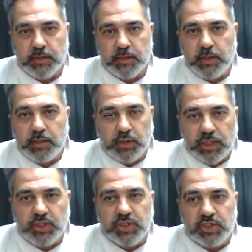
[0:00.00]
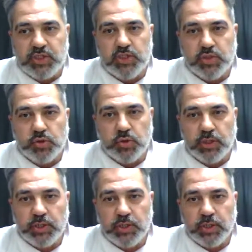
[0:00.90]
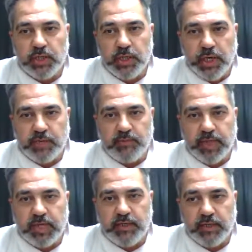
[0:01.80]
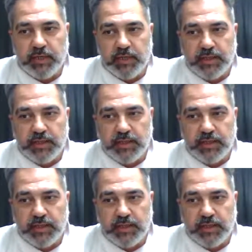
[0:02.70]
you cannot just destroy and make